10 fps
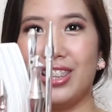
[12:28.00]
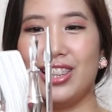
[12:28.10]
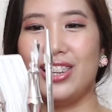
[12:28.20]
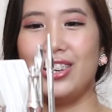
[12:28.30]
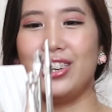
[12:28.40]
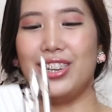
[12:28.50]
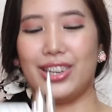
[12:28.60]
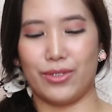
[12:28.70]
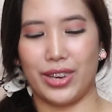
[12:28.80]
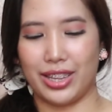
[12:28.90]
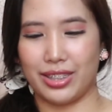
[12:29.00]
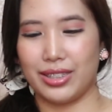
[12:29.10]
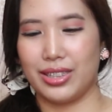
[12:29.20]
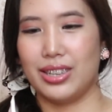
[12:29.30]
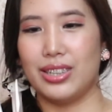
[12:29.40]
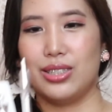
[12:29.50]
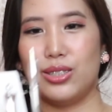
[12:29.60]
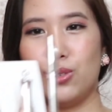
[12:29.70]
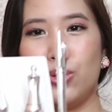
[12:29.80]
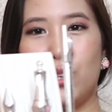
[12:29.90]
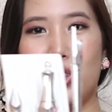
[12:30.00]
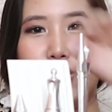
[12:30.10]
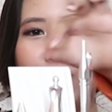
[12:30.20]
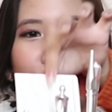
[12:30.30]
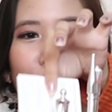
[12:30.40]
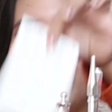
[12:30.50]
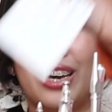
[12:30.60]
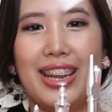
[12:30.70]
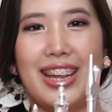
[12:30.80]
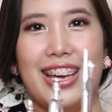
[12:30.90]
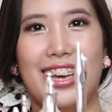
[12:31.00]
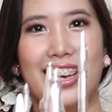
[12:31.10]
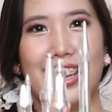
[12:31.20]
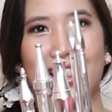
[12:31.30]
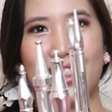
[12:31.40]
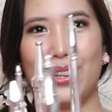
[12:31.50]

Look, wait. So cute, look at it!